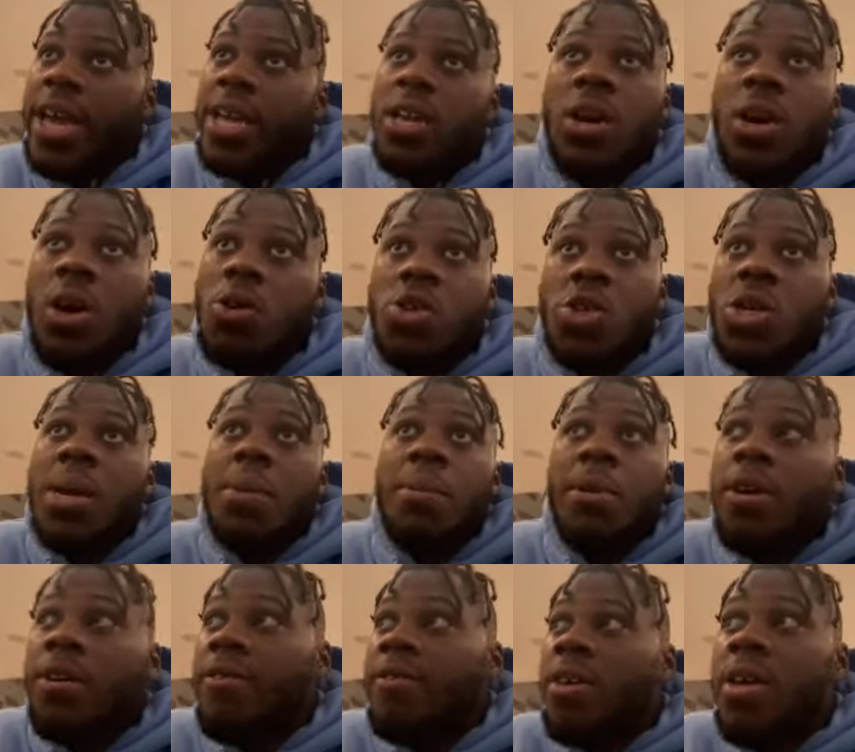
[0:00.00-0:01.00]
Like
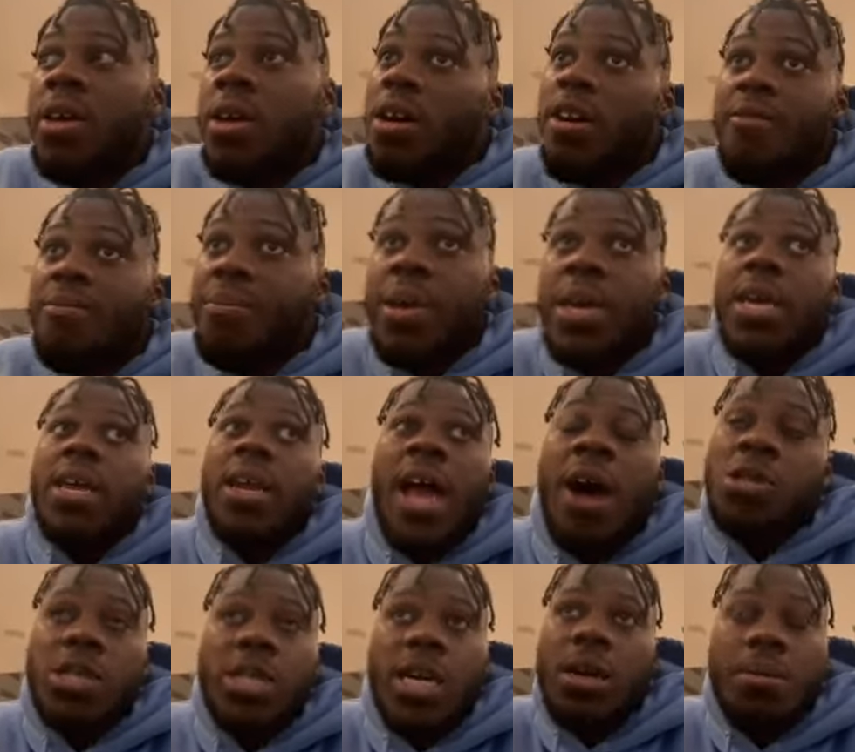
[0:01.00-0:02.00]
dreaming of
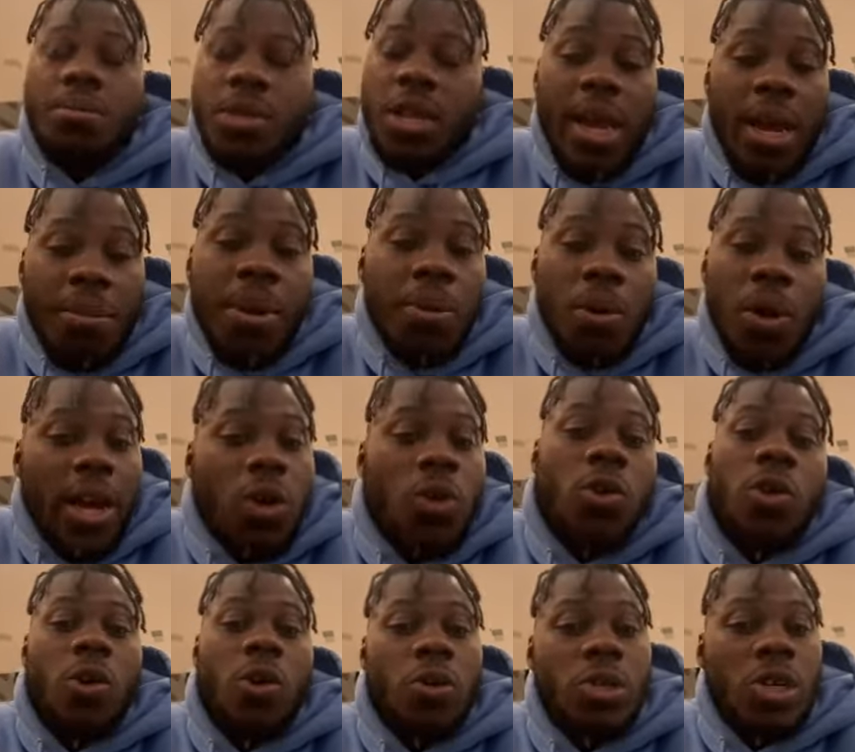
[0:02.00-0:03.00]
being. I was looking up to
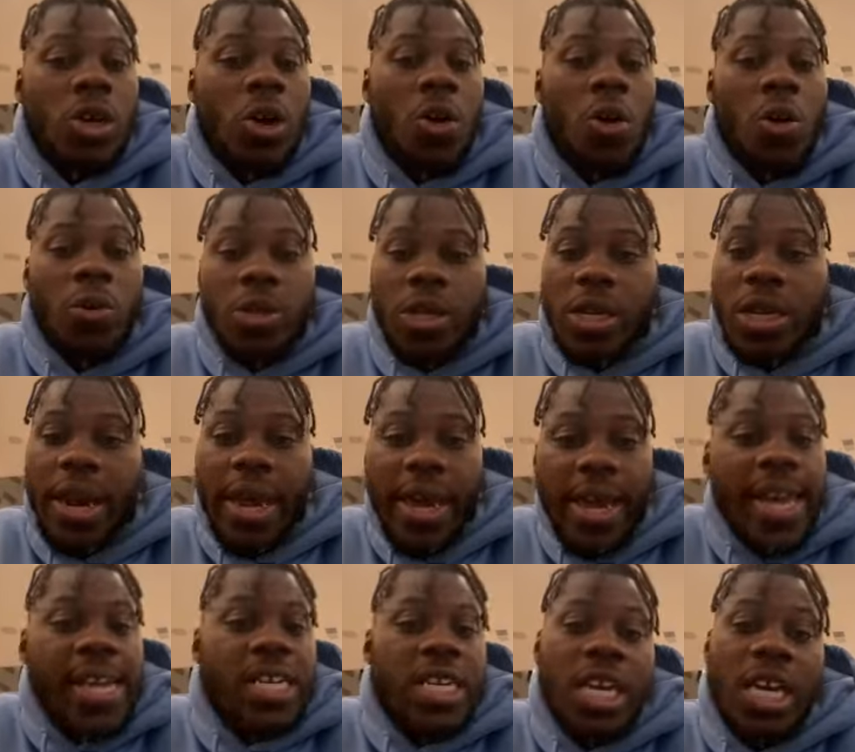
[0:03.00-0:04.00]
like people like Julio
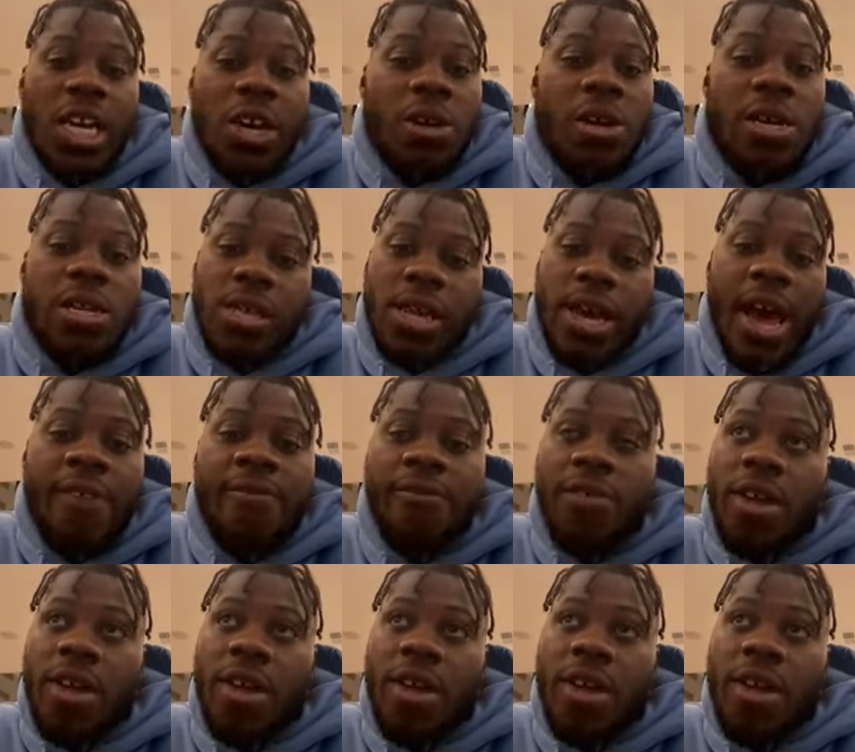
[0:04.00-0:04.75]
Jones and like AJ Green.